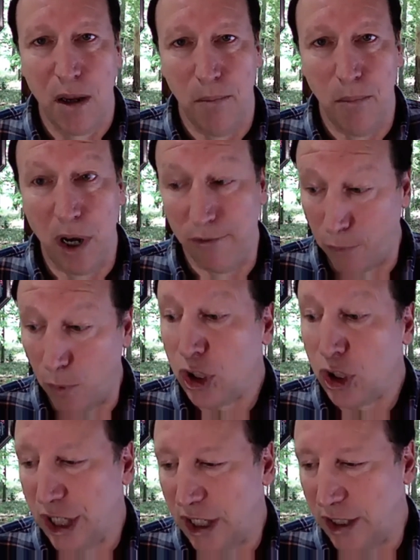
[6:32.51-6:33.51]
But
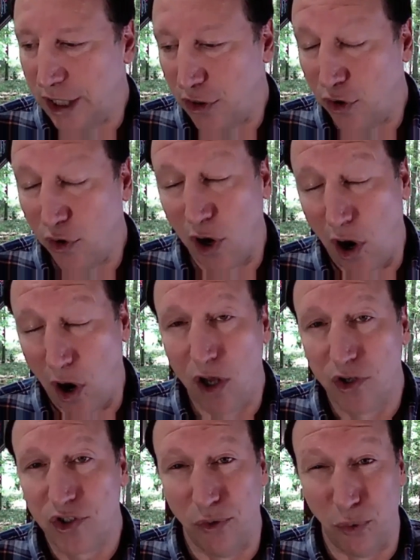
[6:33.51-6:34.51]
fortunately, there are
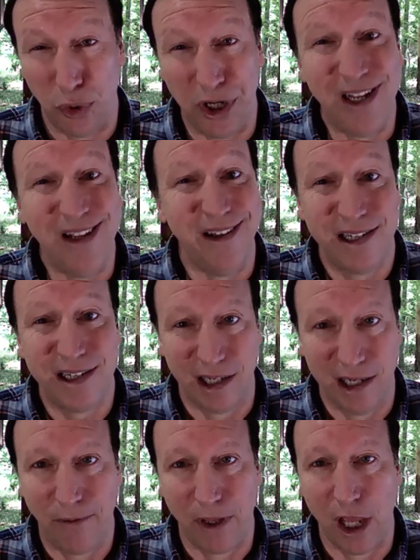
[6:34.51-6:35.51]
also really
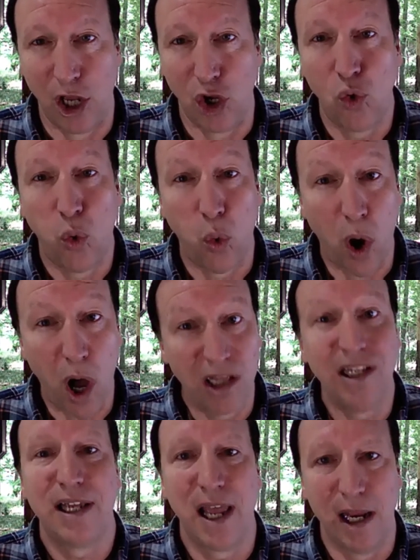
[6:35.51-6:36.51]
significant
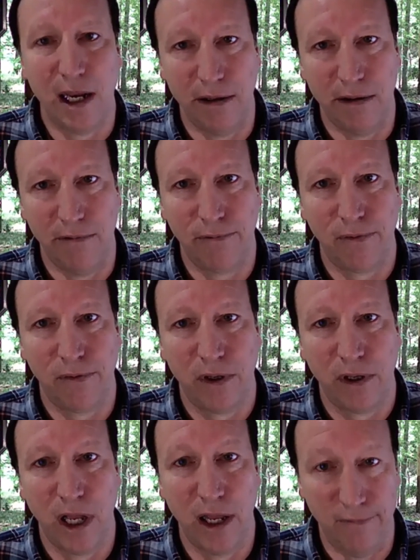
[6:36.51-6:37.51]
qualitative
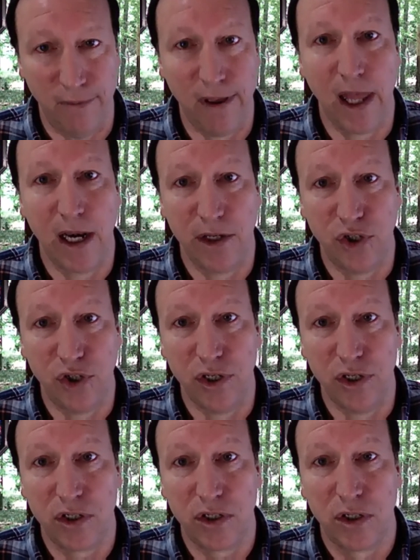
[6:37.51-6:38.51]

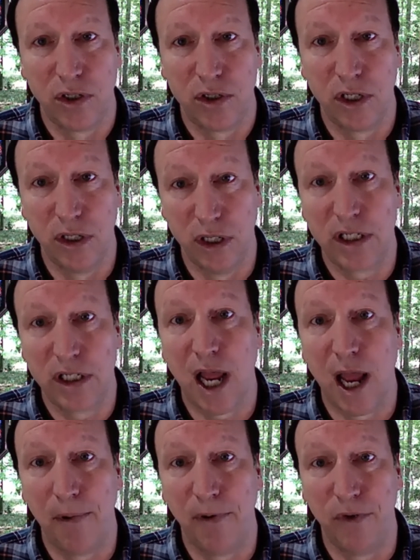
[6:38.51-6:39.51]
advantages to this
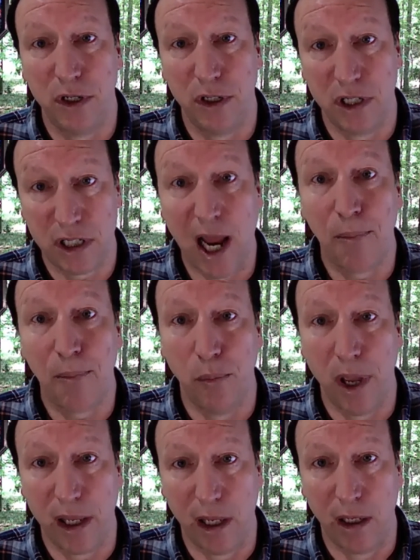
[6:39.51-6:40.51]
type of disciple
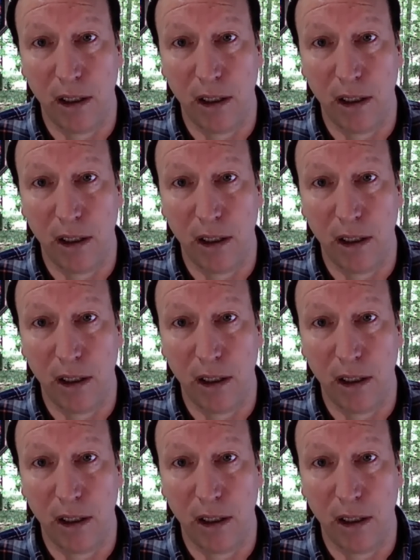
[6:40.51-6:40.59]
making.